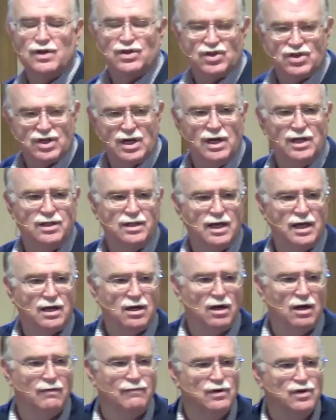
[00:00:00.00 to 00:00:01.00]
of His Son
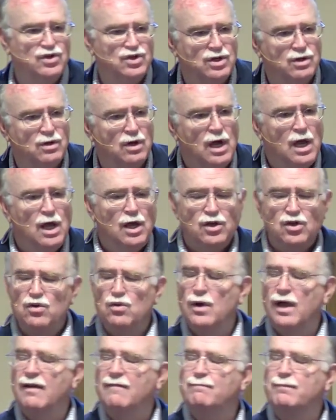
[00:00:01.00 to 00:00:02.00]
that covers you.
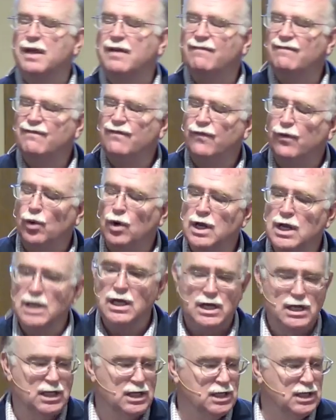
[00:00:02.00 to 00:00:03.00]
You have been
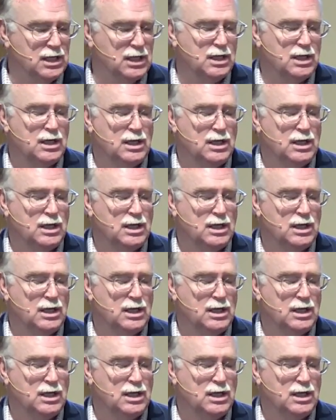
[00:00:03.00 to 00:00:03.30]
freed.